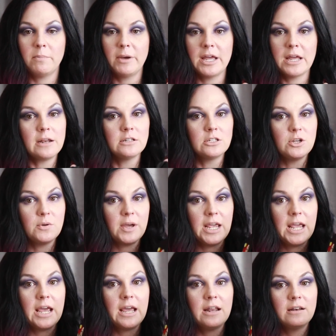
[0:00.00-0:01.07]
but
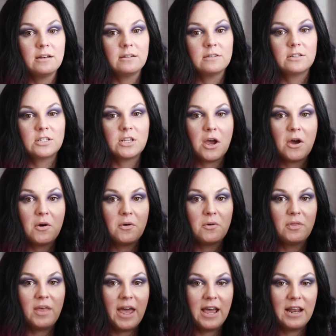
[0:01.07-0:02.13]
doing it
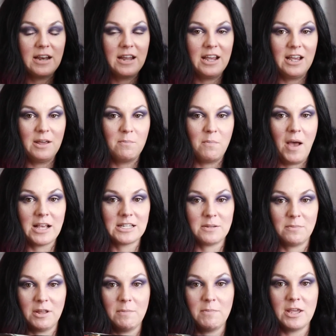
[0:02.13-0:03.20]
so that it can
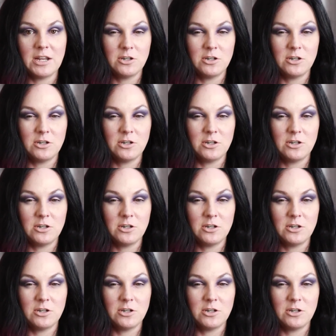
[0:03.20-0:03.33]
possibly be